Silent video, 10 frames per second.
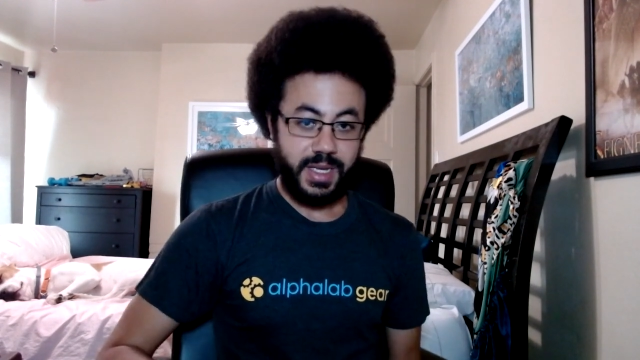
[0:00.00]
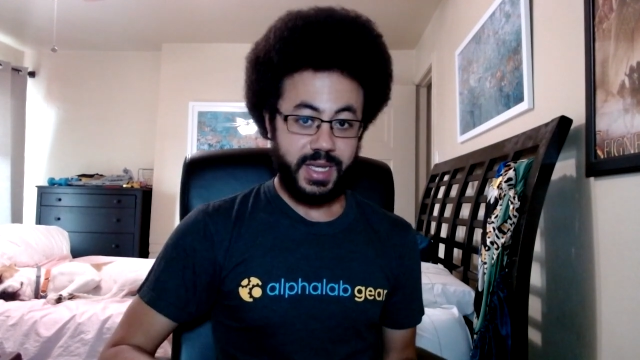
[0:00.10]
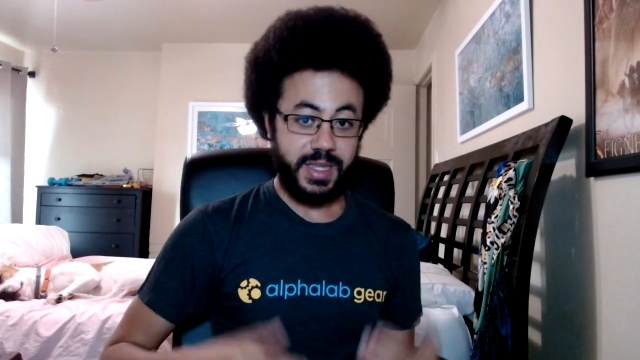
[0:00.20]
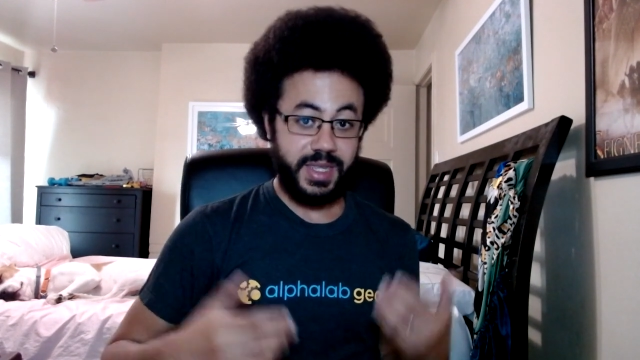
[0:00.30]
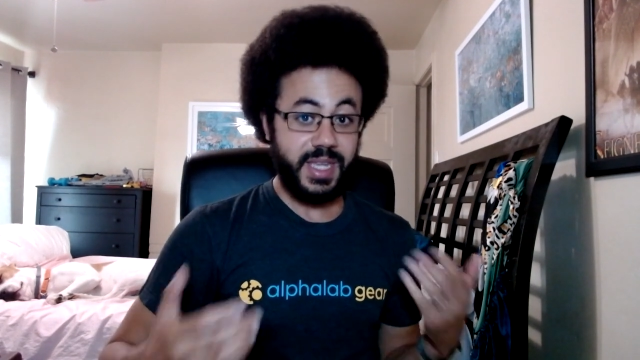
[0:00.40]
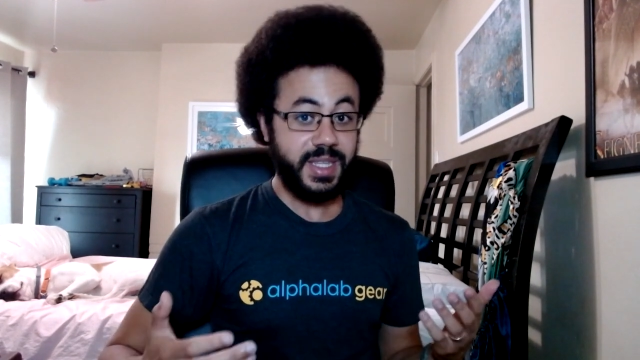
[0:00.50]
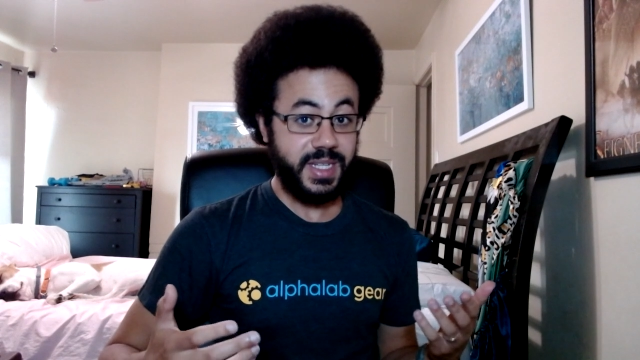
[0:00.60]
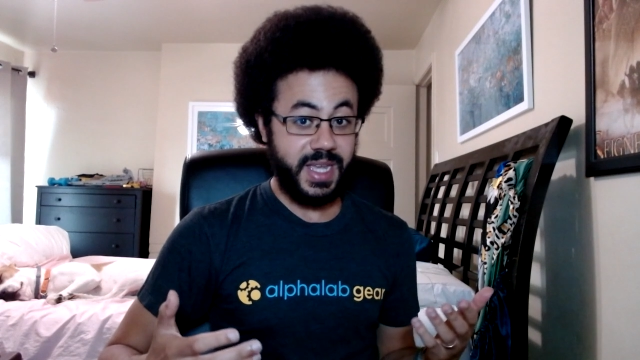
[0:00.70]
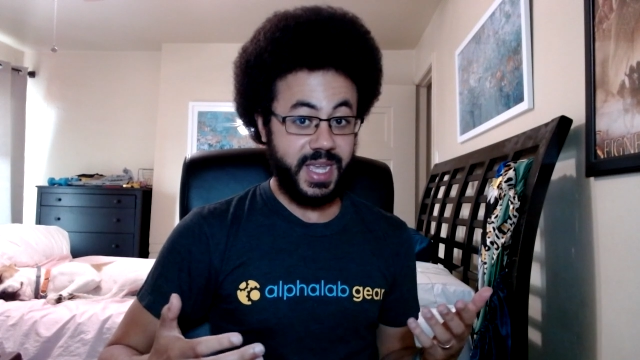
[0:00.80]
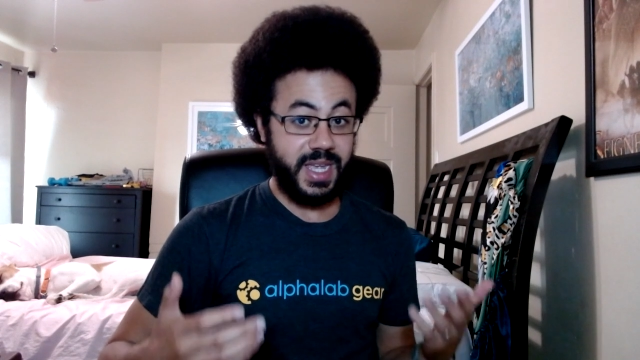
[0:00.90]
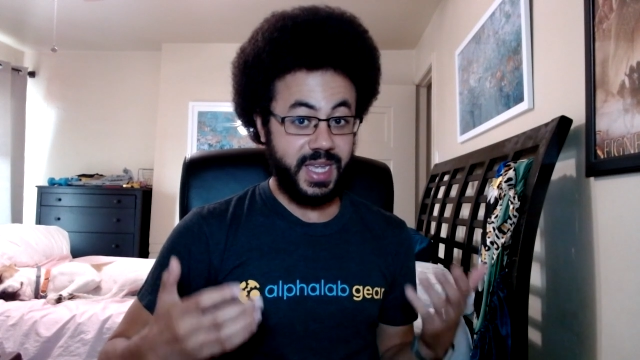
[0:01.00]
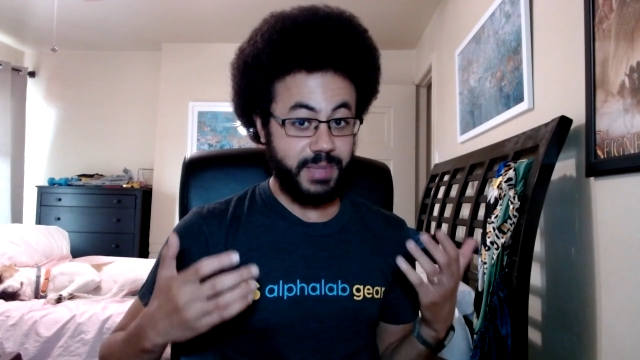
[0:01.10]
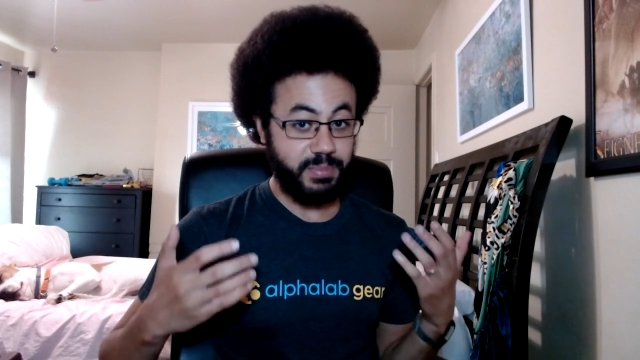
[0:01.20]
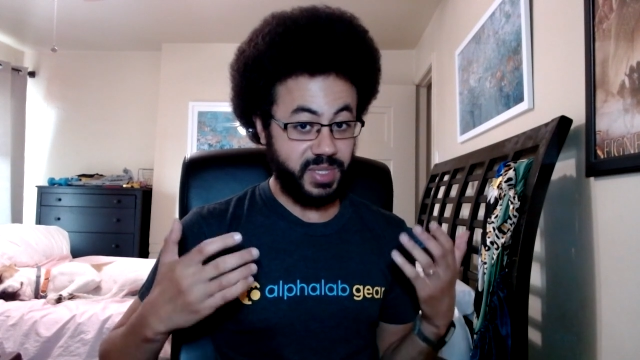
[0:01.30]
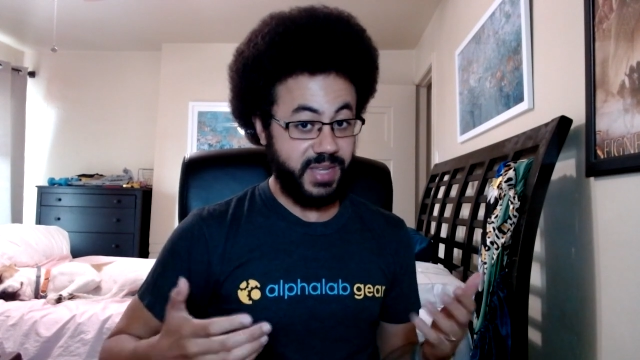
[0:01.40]
At the end of the day,
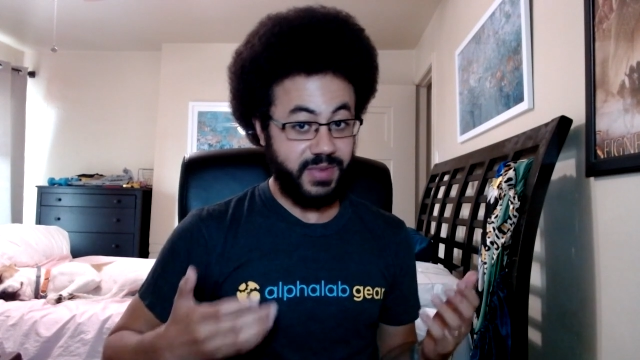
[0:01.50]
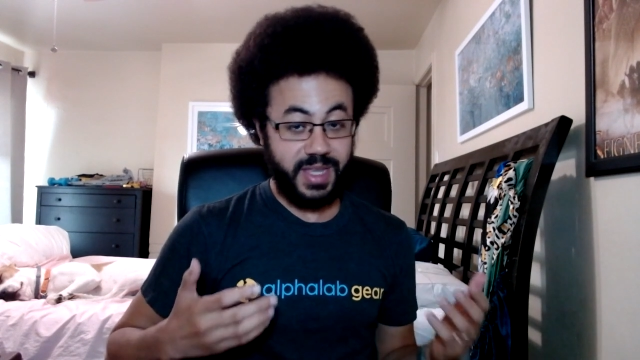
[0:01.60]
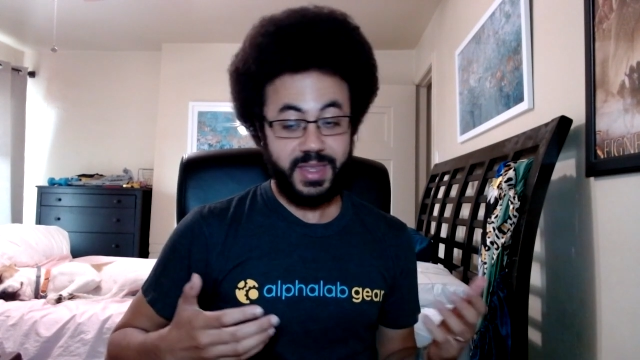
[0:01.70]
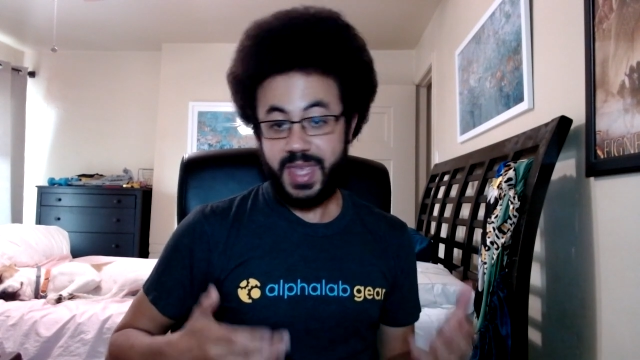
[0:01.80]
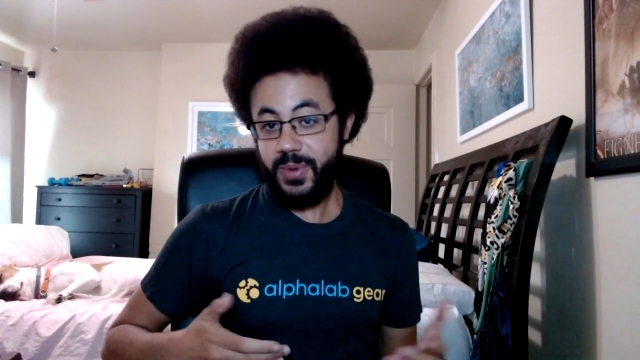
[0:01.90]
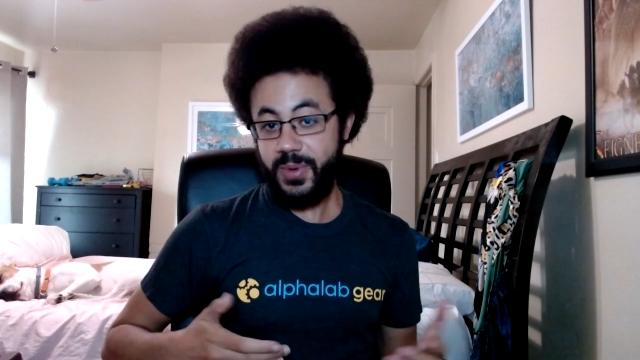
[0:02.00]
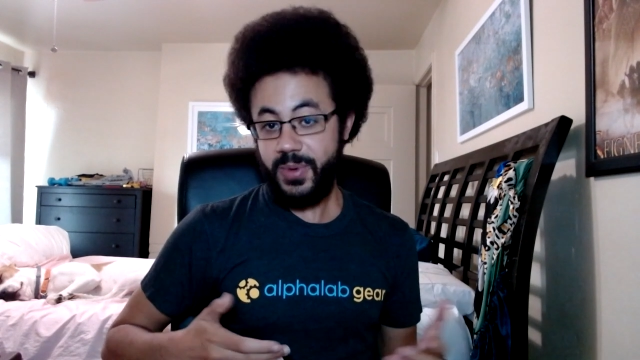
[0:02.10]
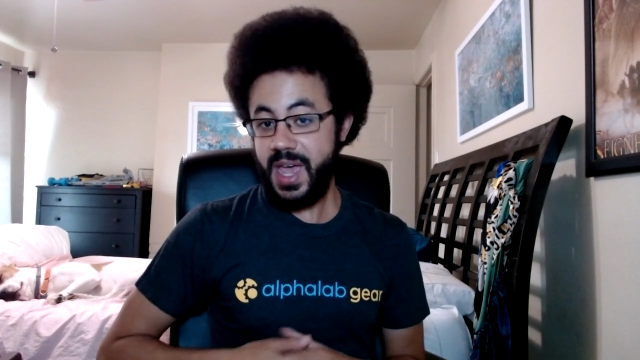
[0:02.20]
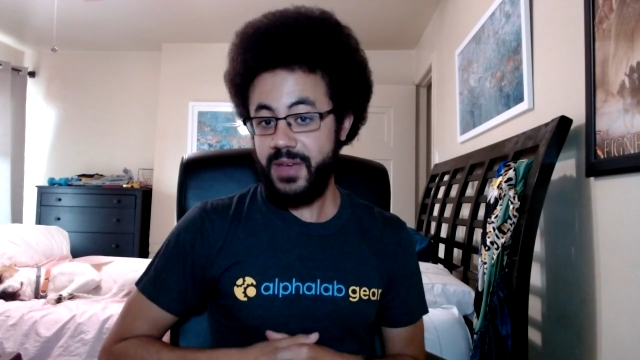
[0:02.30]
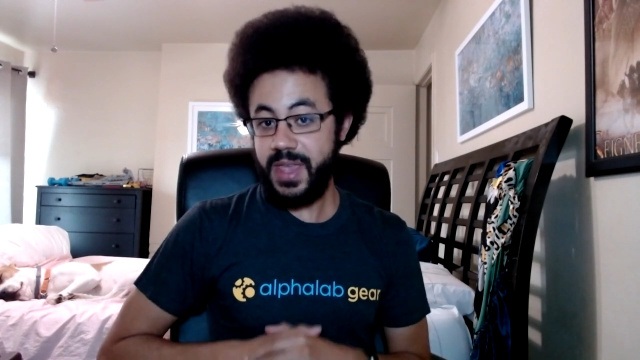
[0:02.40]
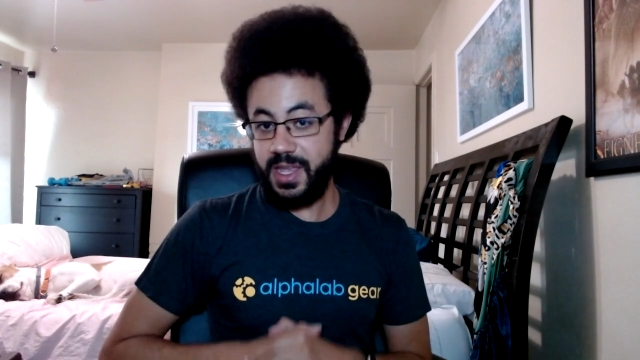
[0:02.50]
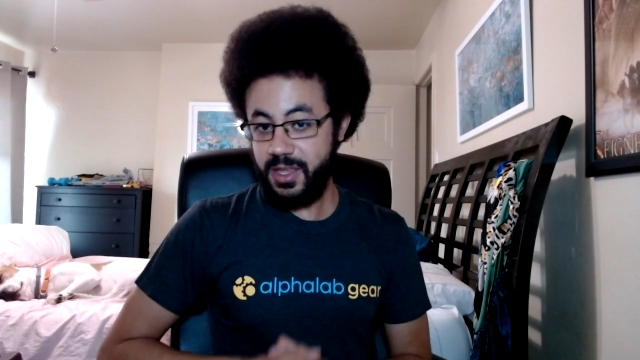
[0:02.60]
believing that we have a